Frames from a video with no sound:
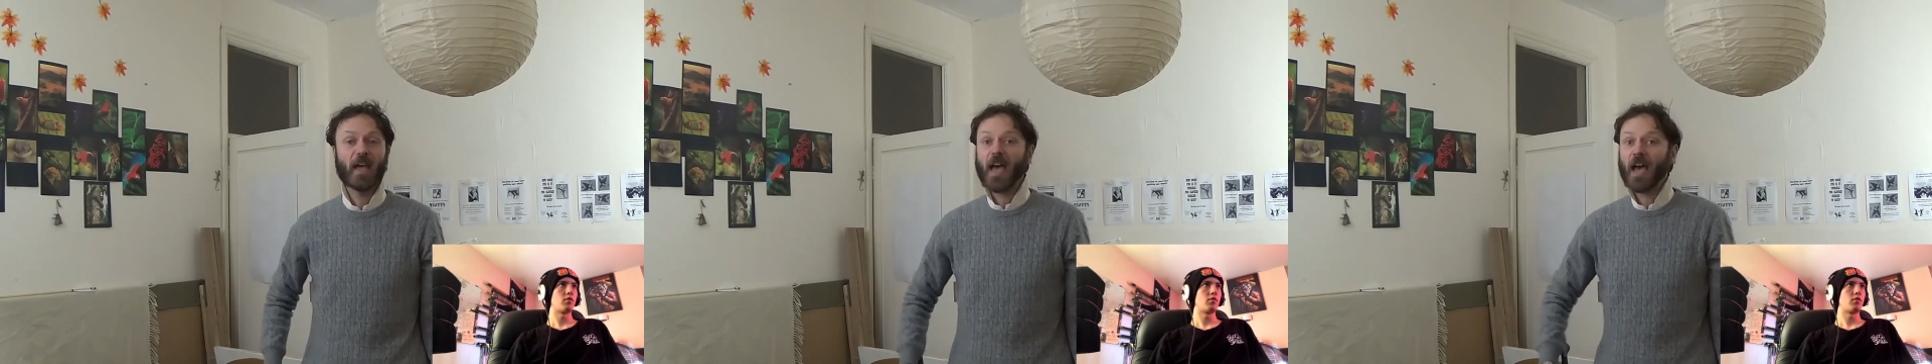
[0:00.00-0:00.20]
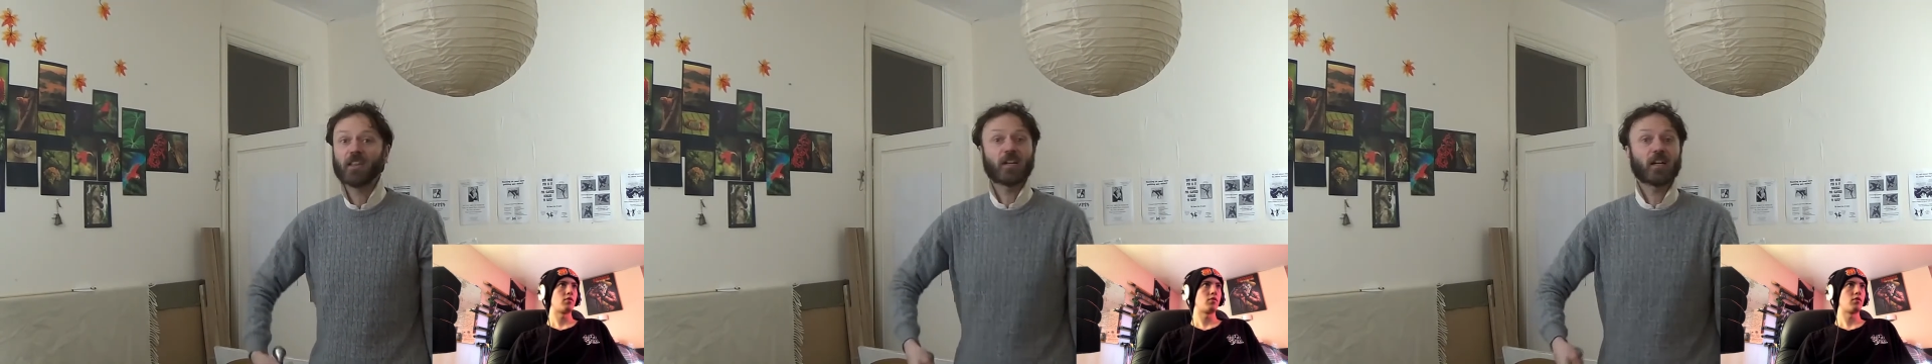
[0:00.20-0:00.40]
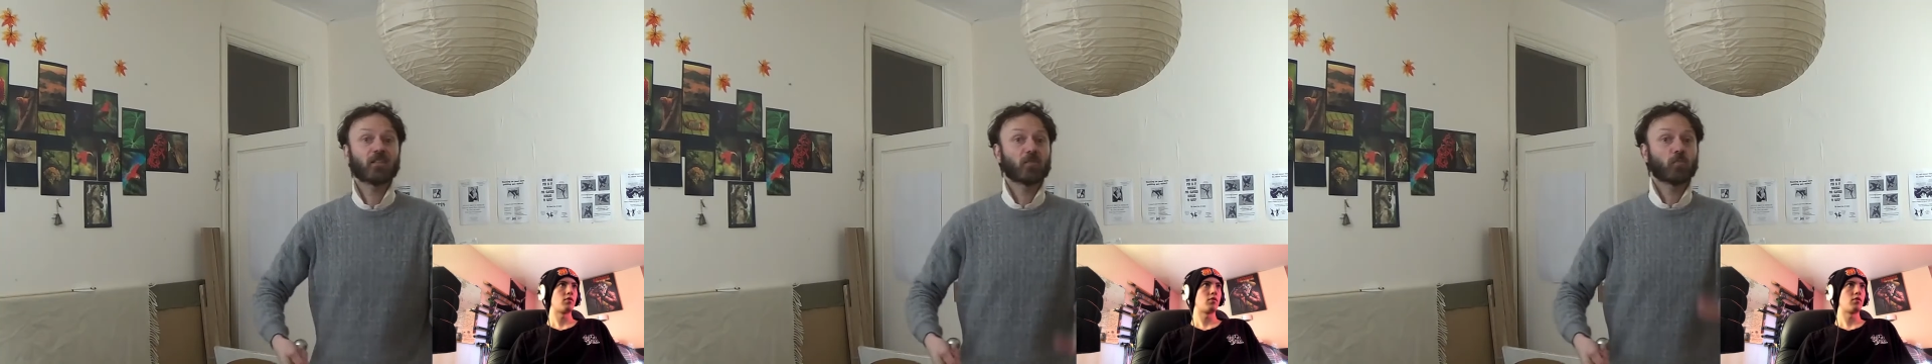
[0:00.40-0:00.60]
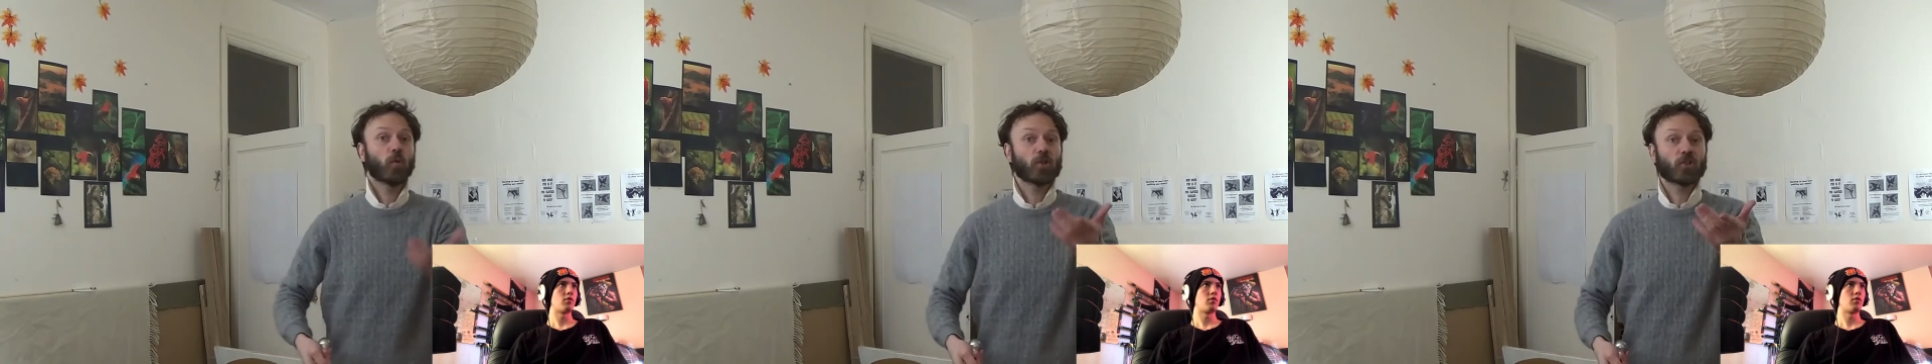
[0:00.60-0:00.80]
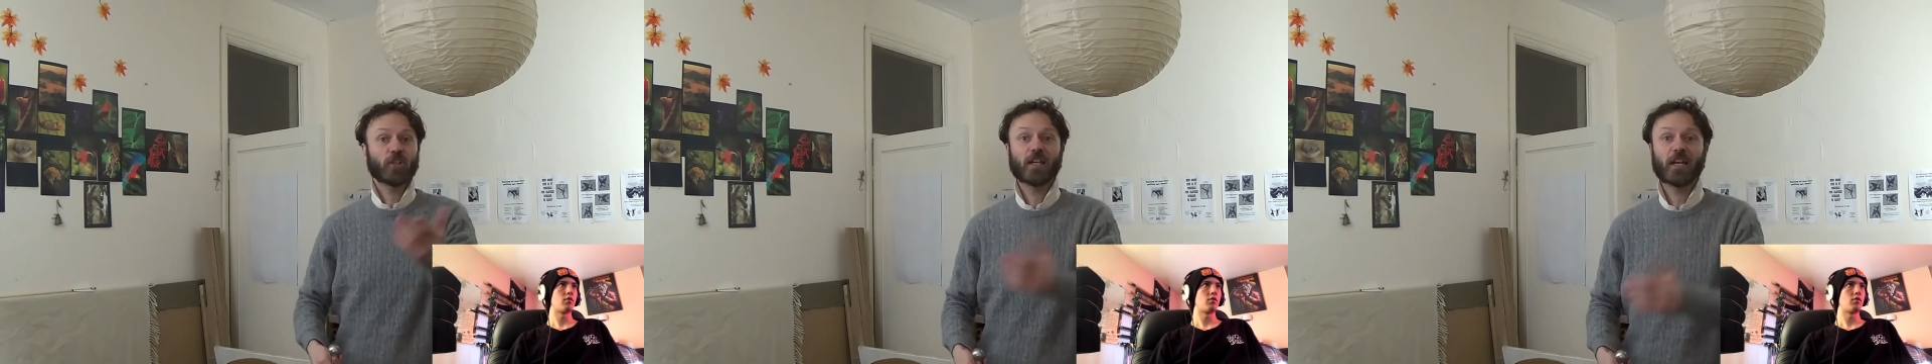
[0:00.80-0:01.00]
And
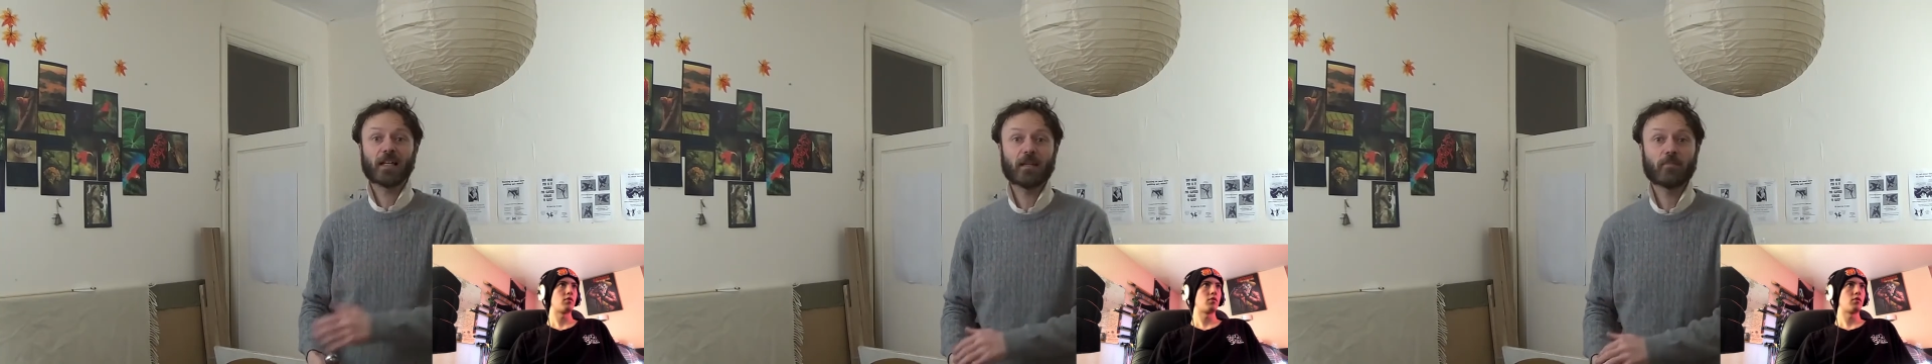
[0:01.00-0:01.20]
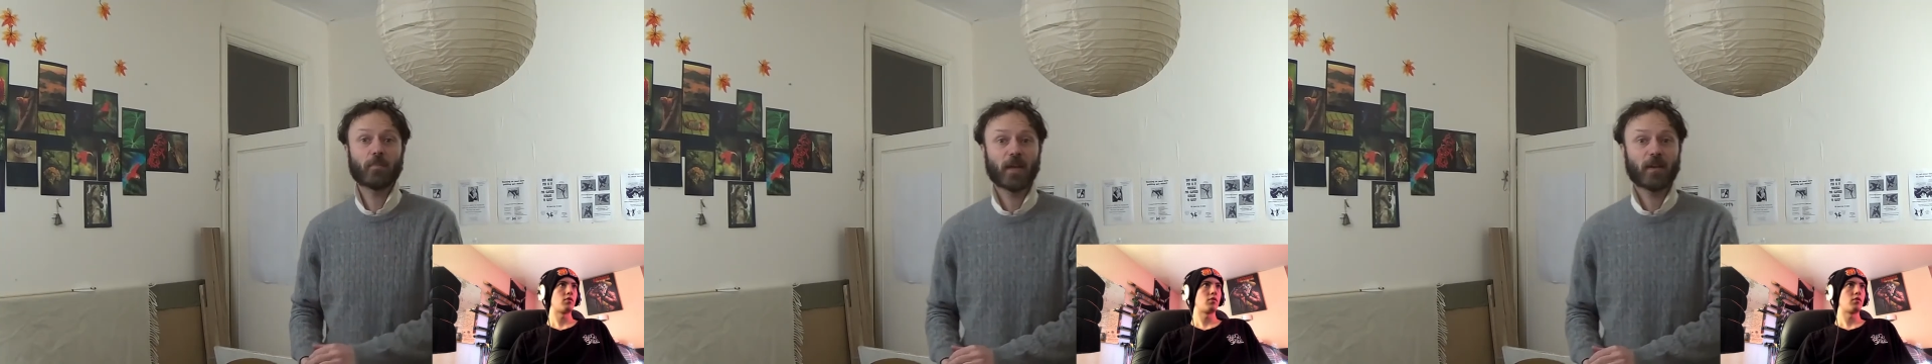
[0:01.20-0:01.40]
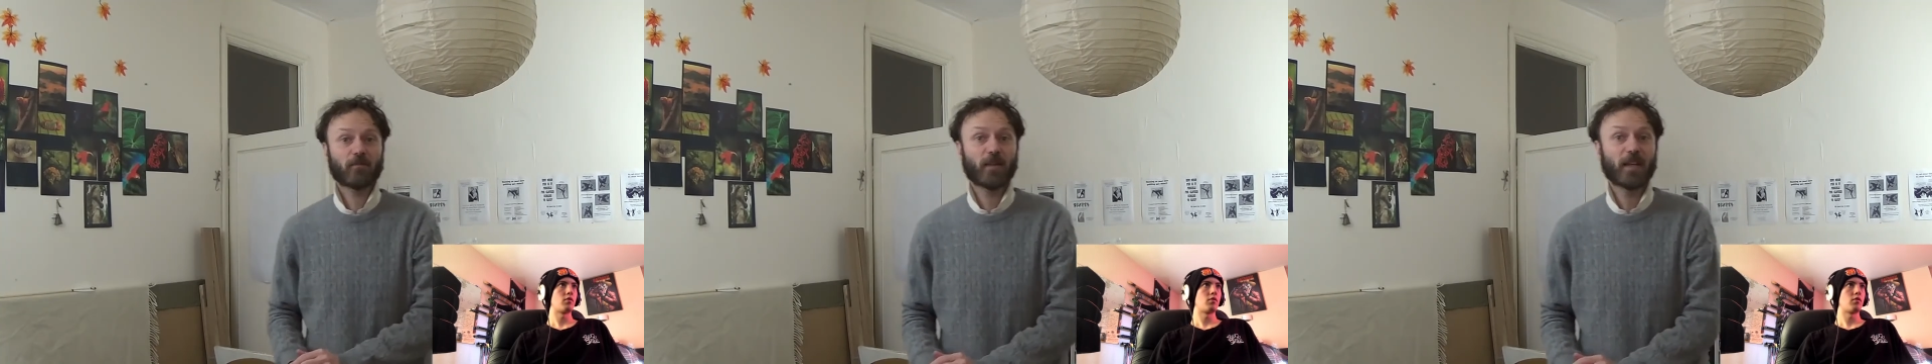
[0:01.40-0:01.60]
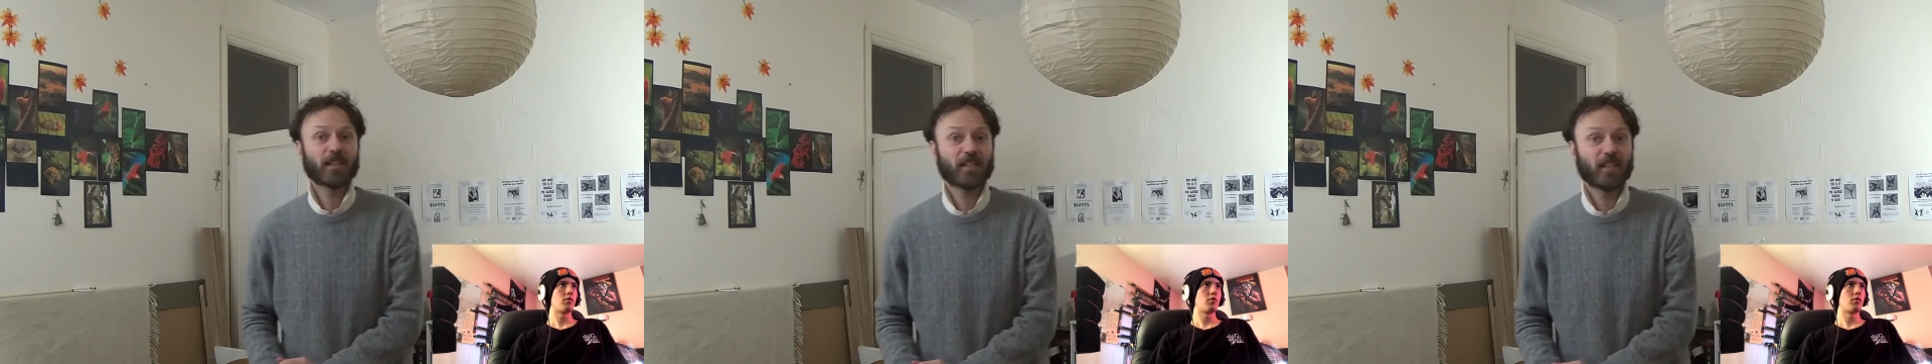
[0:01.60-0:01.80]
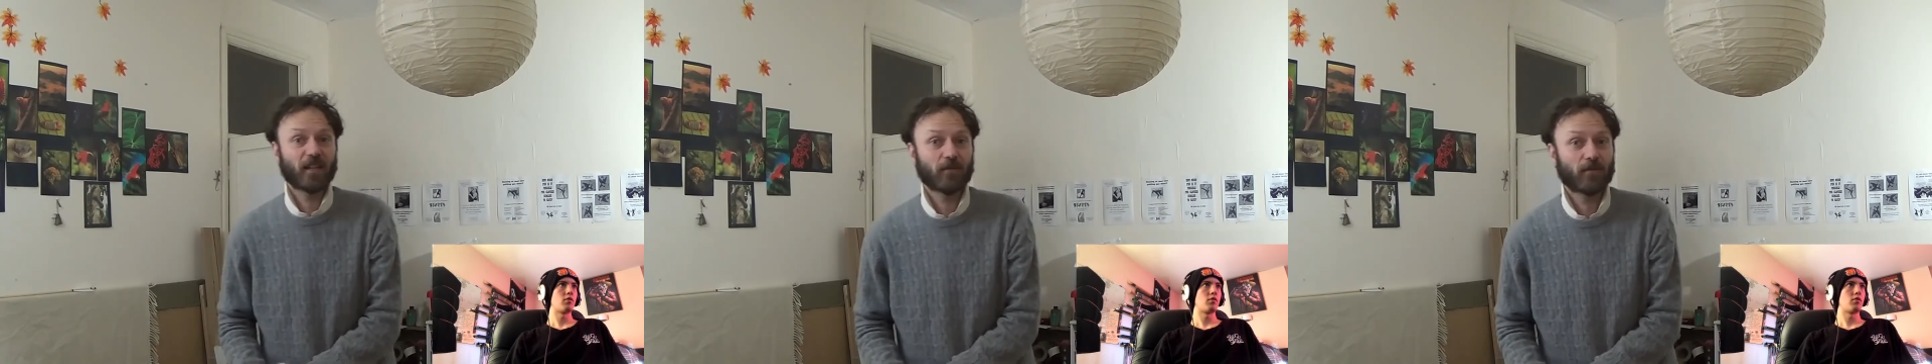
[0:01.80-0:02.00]
watching Olympic
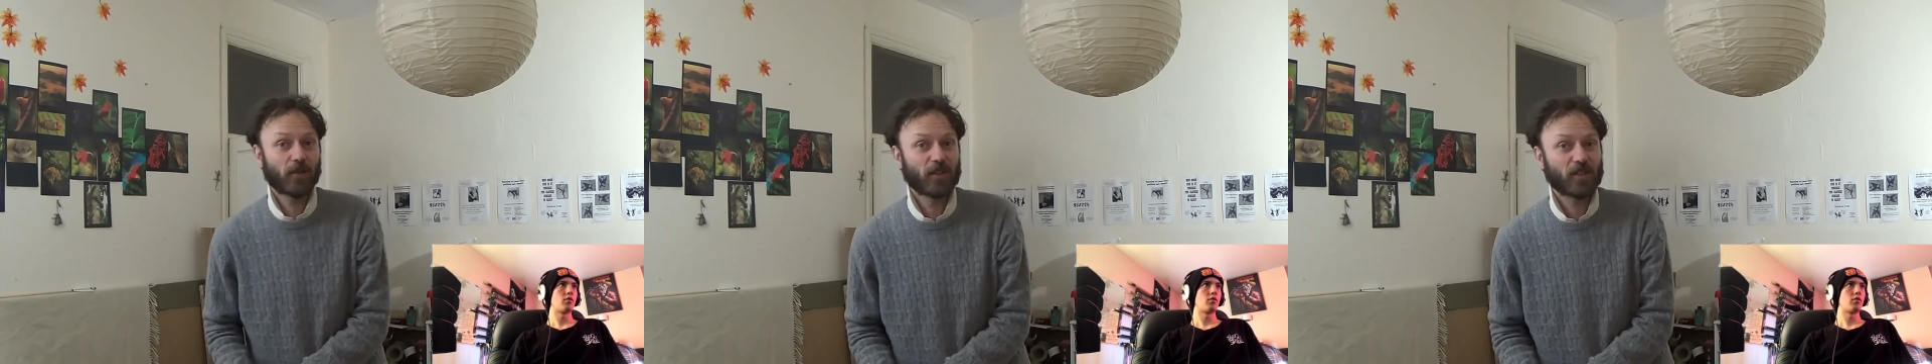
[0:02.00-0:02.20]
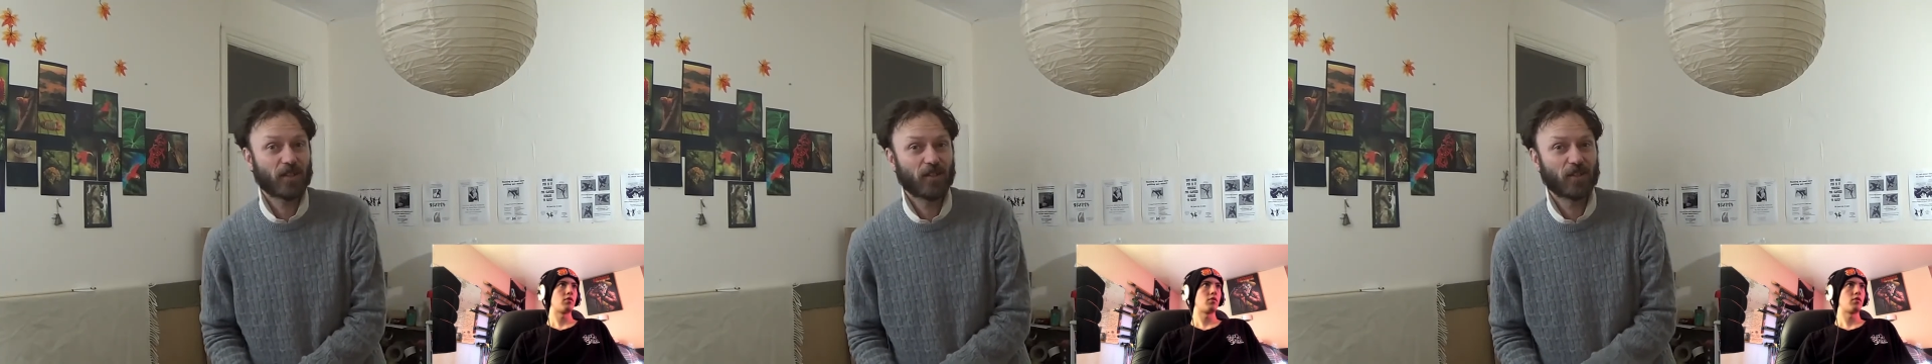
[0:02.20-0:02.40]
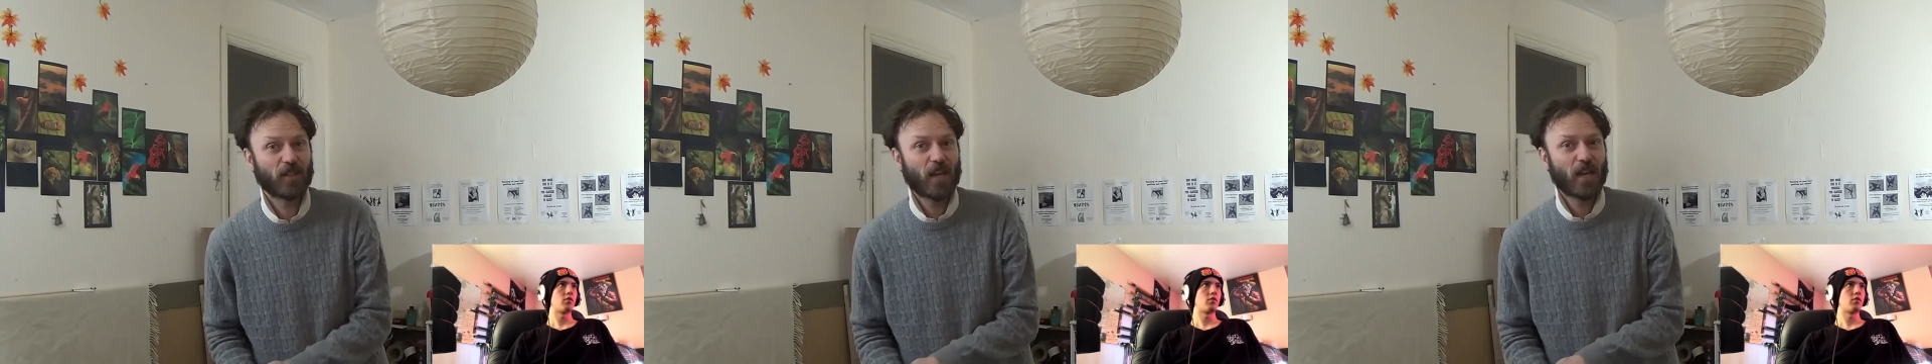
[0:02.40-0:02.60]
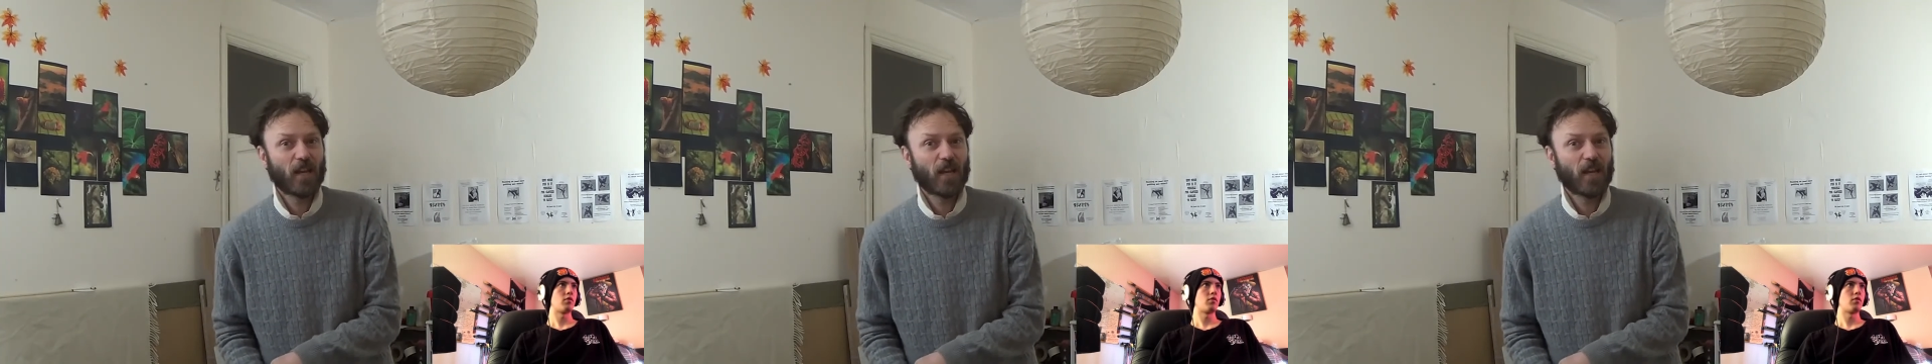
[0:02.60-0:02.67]
fencing, for instance,